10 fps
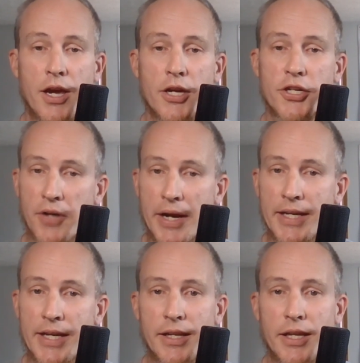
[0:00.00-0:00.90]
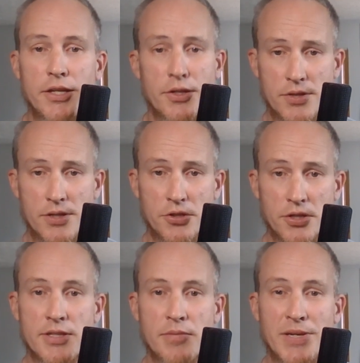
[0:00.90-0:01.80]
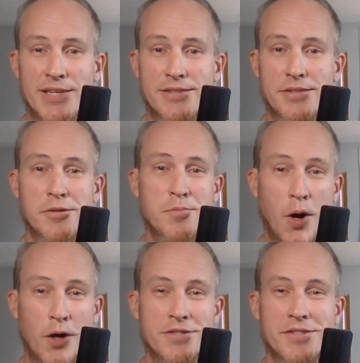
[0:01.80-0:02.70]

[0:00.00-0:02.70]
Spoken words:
shredding it and using just the pieces and parts